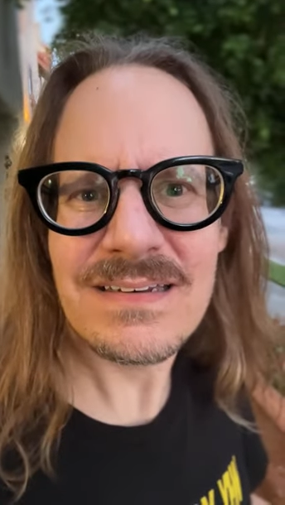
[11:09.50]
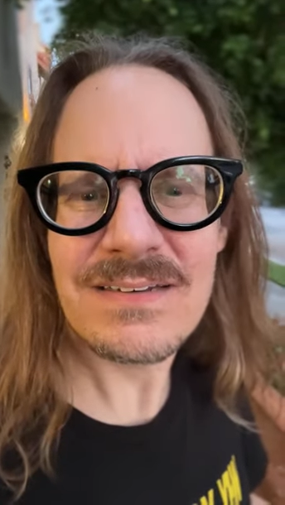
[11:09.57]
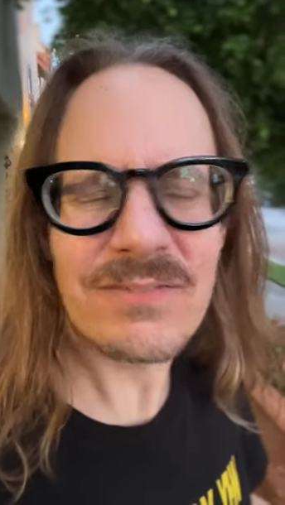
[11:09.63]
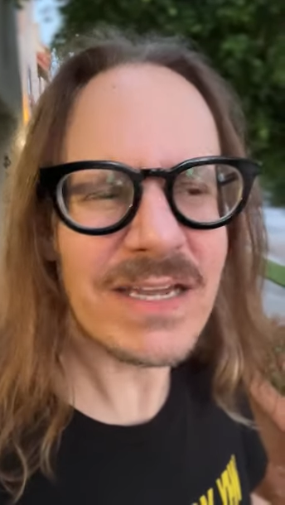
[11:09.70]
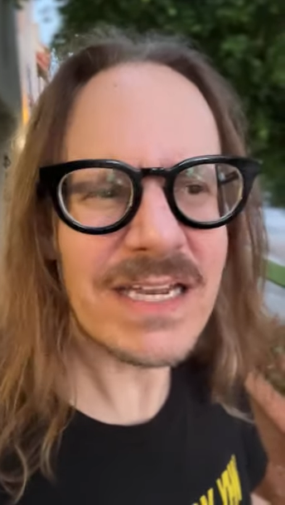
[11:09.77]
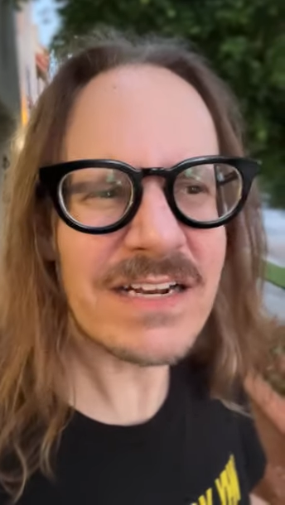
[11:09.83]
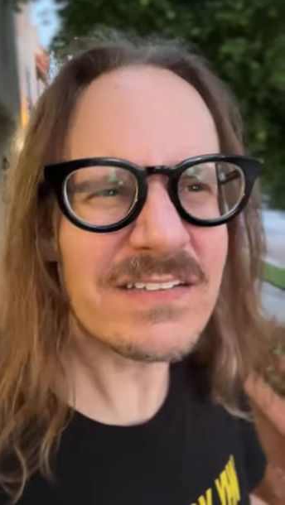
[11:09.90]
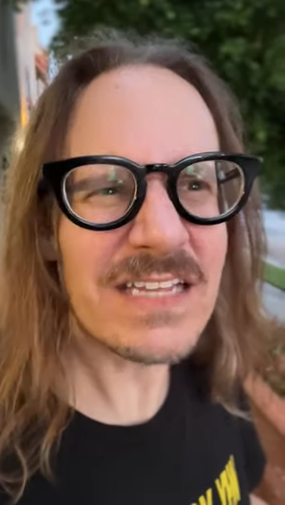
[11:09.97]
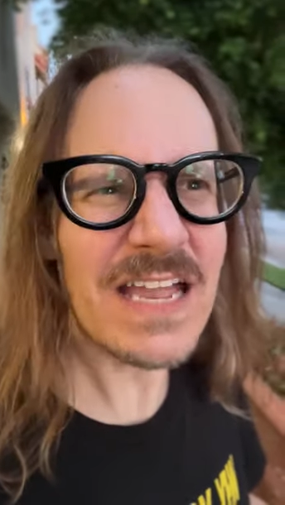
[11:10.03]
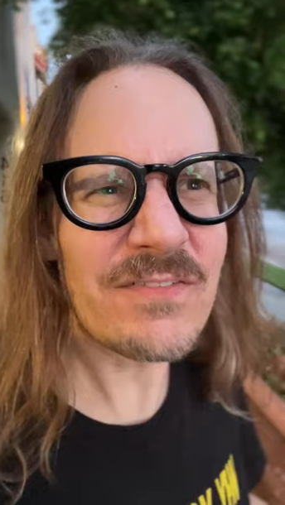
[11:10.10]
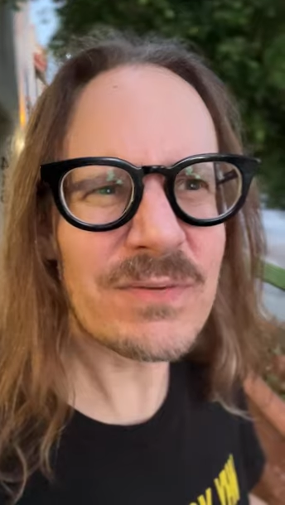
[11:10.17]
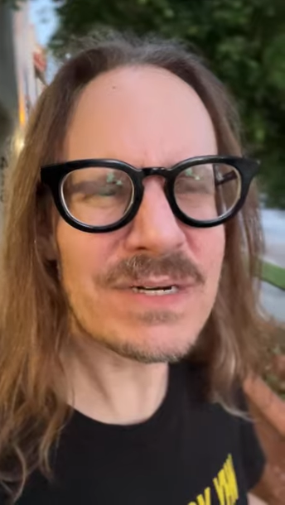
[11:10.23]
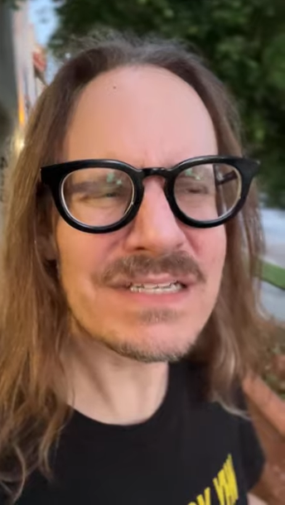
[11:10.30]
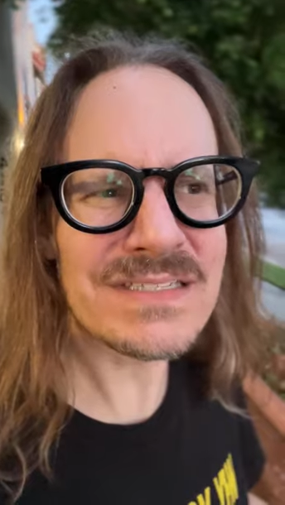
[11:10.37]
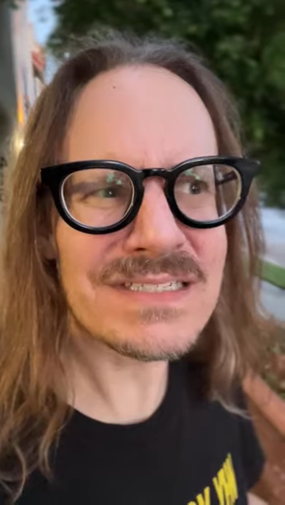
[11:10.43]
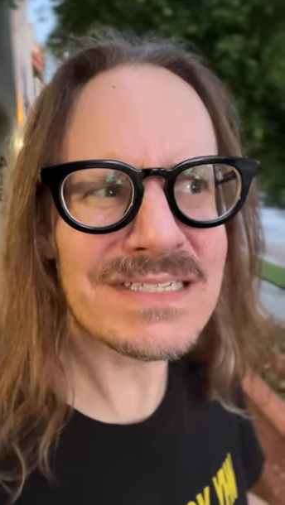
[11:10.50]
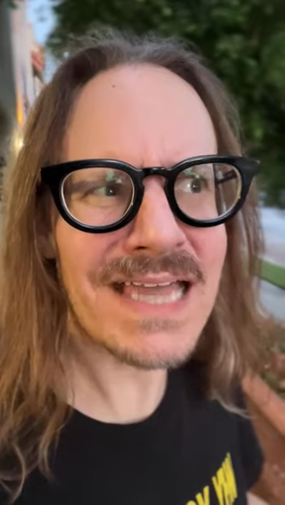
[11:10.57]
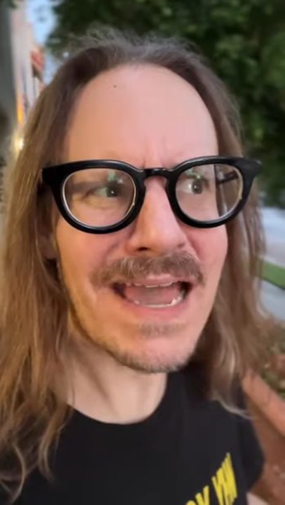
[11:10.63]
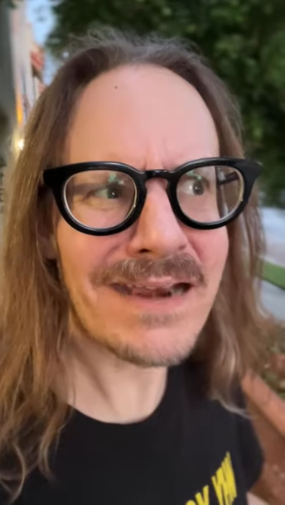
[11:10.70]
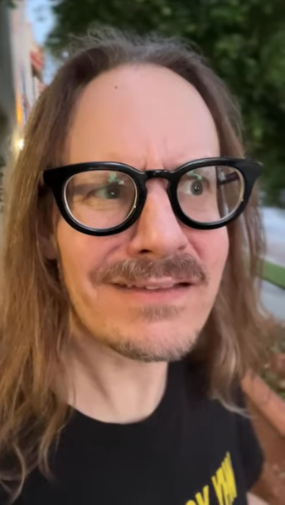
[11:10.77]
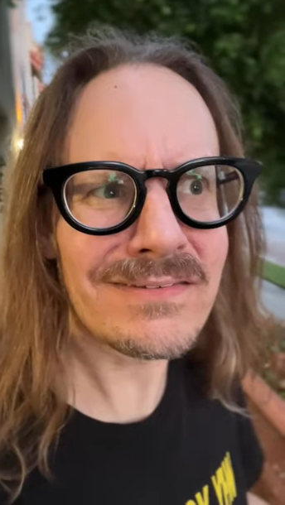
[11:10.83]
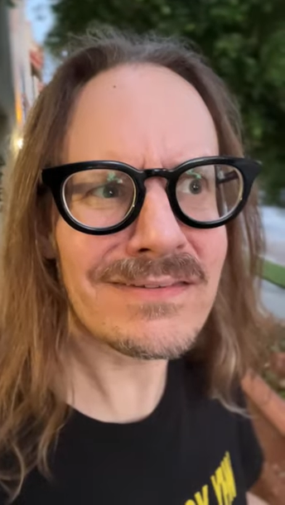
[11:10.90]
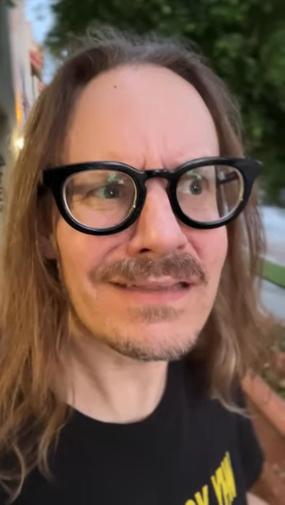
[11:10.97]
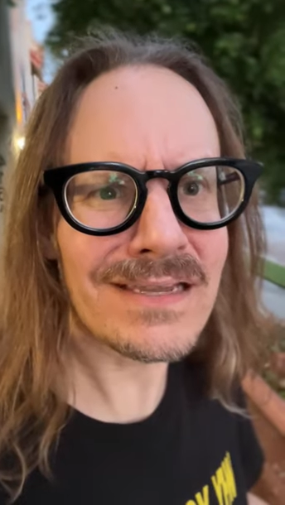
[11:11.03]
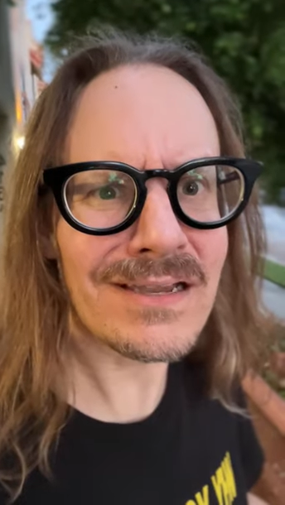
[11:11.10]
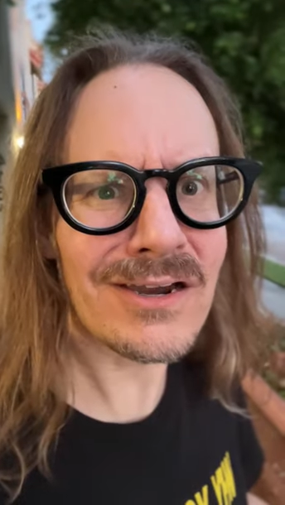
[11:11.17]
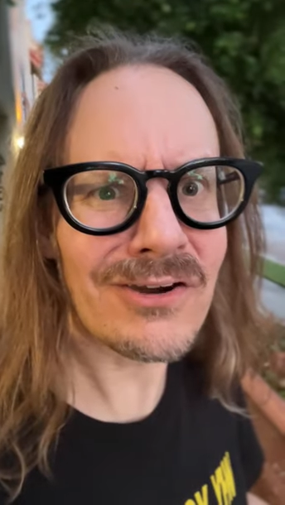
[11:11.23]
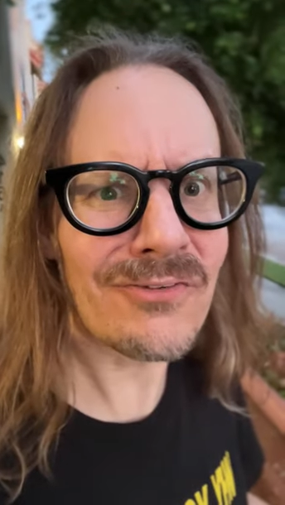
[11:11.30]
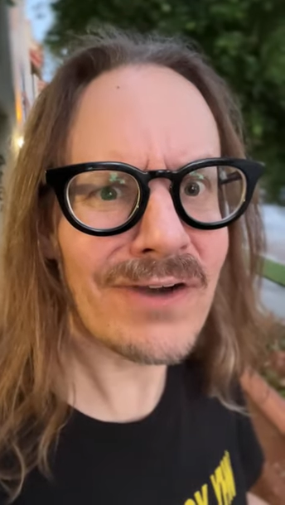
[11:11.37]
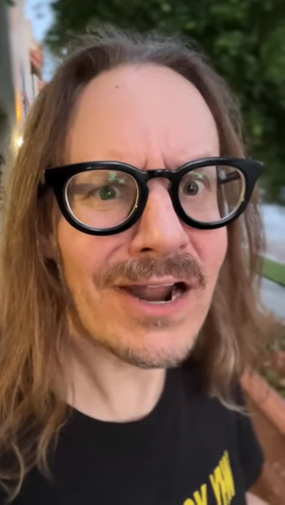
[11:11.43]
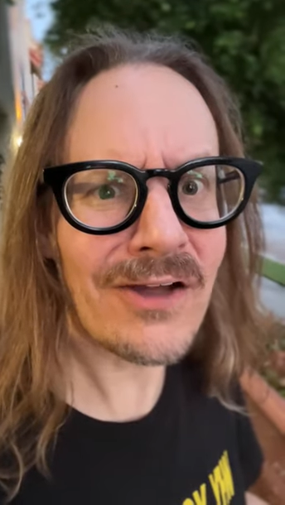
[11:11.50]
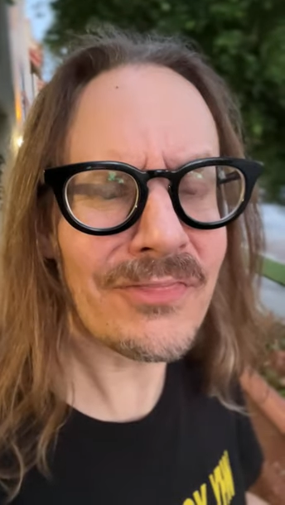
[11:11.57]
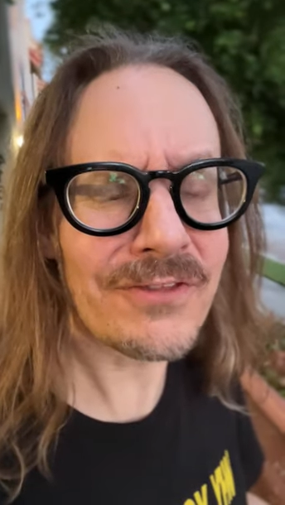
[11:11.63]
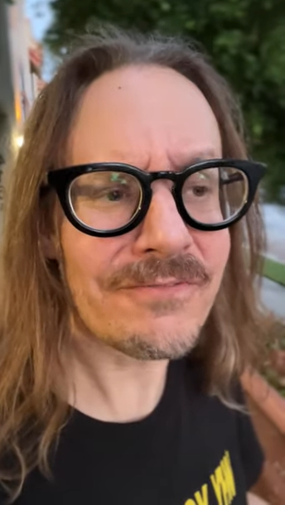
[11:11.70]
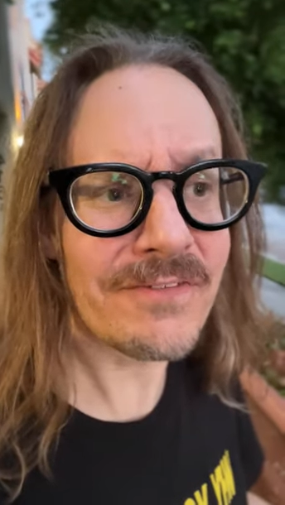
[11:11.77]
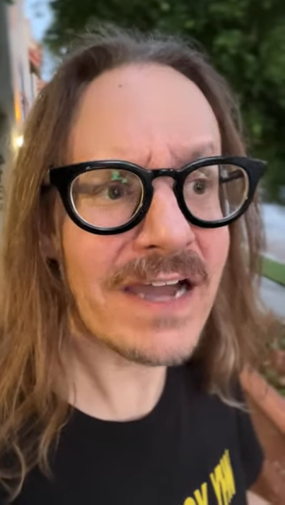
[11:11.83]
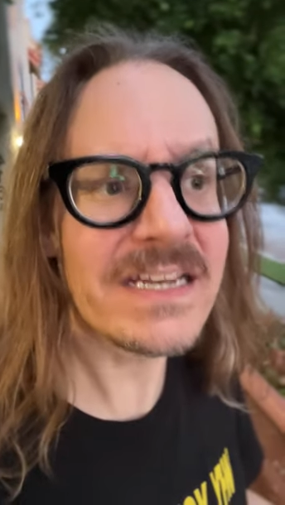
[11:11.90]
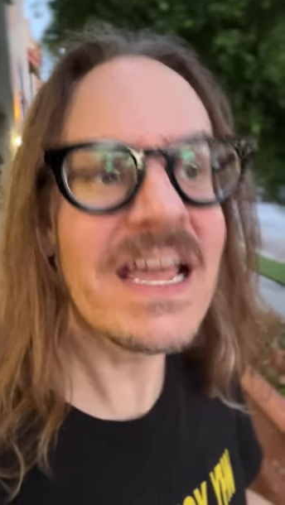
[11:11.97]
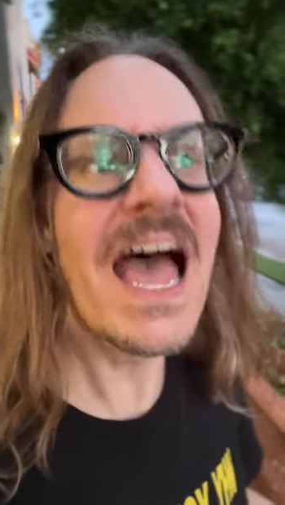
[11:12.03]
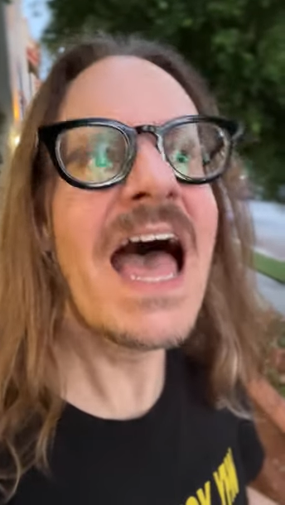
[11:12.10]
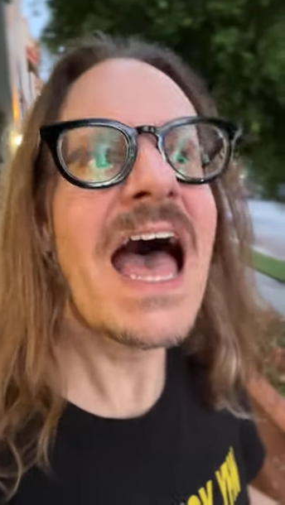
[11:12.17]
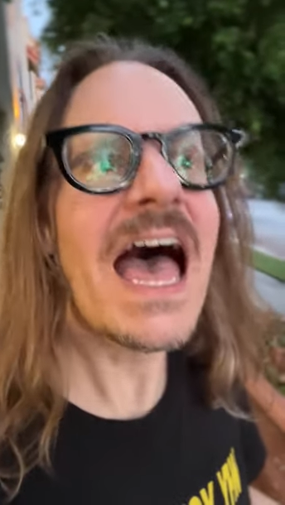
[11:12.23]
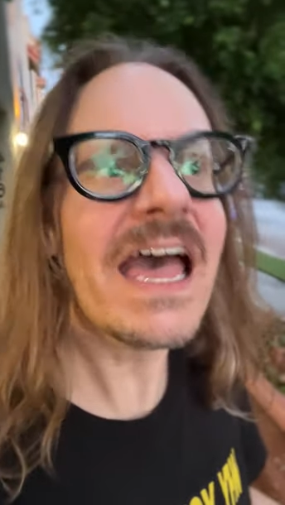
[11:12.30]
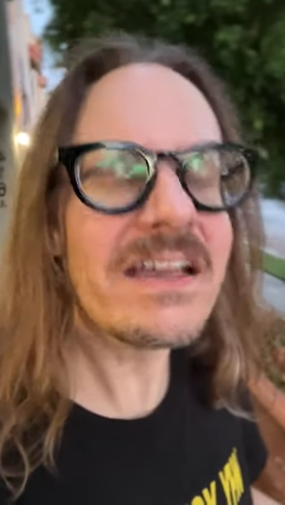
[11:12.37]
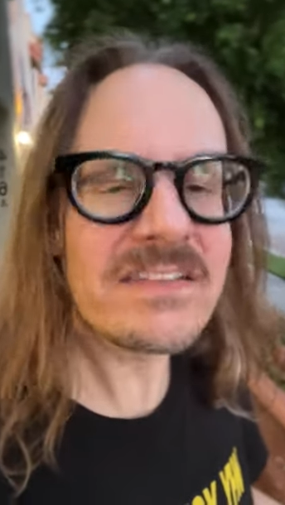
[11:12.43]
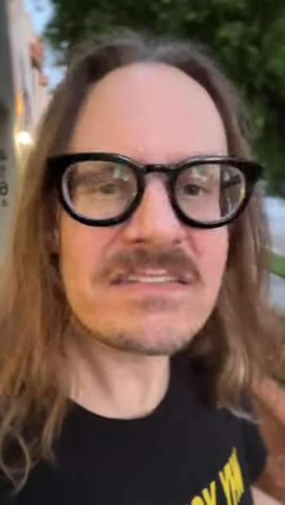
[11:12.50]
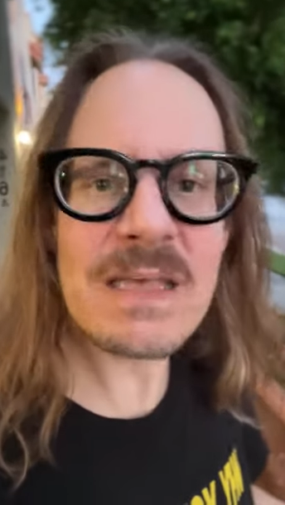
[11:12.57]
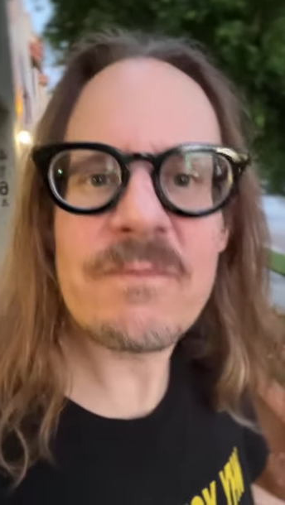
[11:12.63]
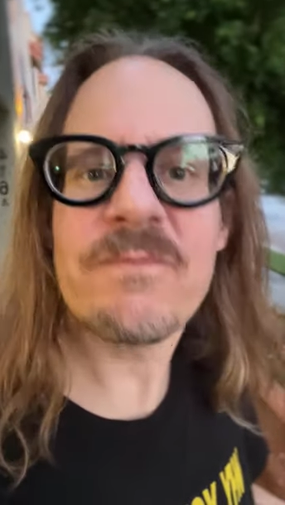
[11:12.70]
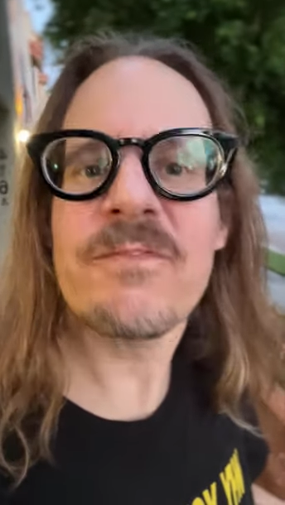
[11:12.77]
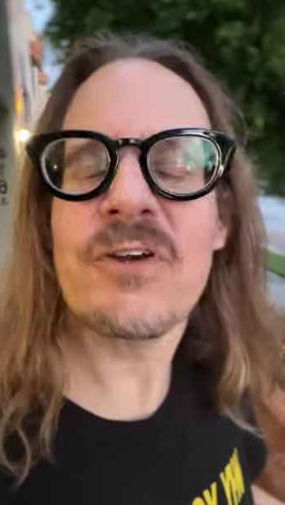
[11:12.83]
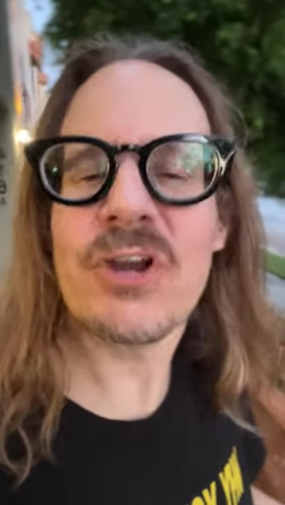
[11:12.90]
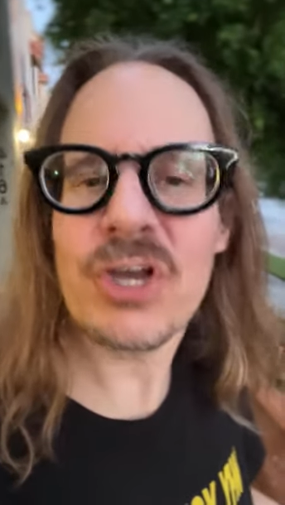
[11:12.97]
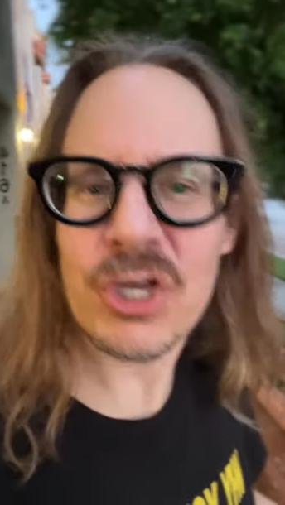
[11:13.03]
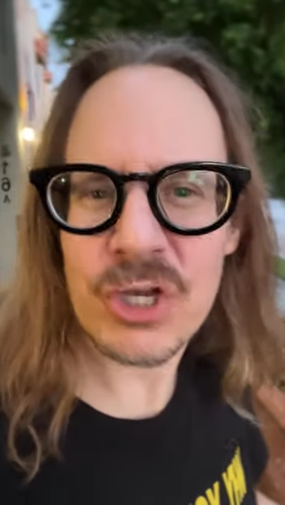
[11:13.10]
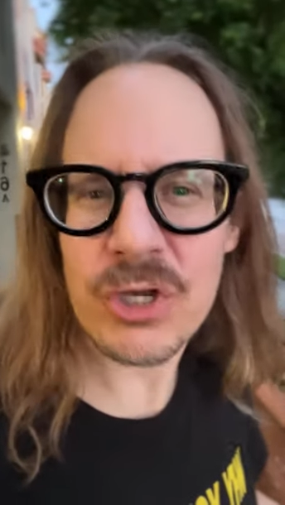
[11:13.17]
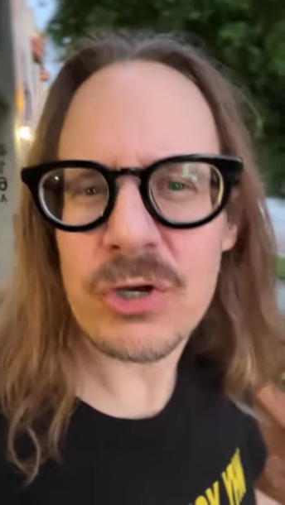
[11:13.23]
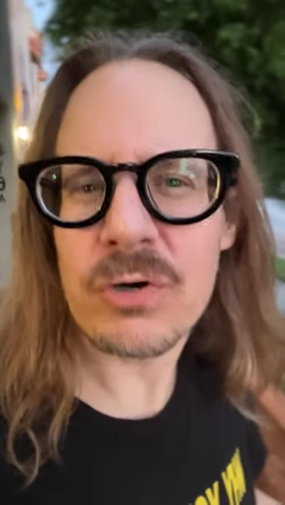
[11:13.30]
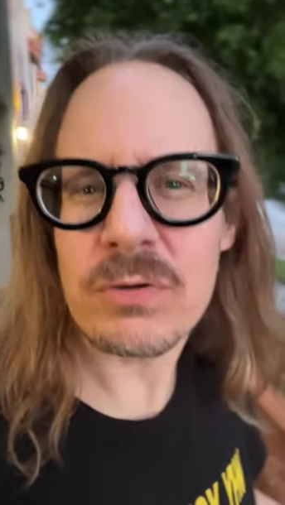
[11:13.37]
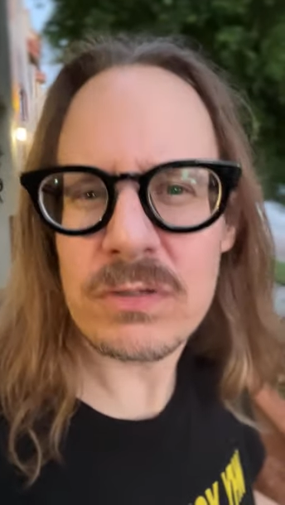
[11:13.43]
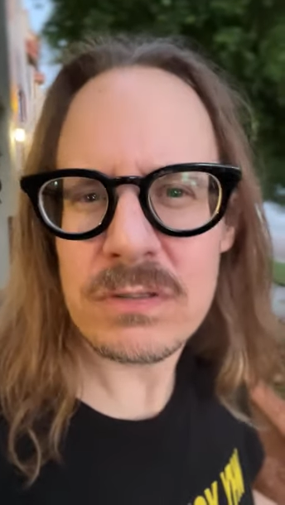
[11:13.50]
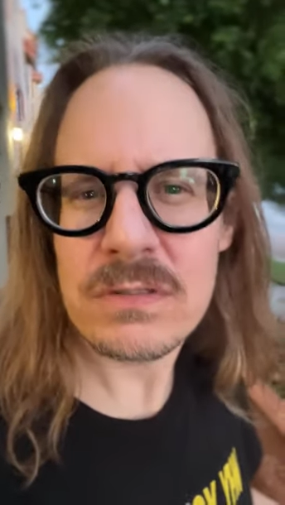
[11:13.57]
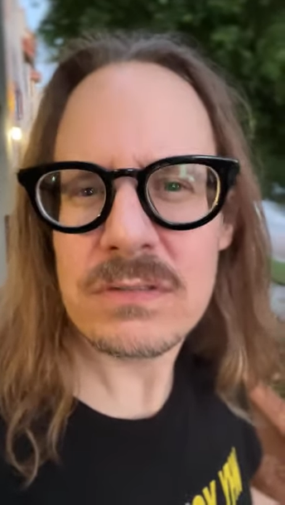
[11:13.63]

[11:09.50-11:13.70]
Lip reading: Right? It's like everybody's dancing around the fact, except for who?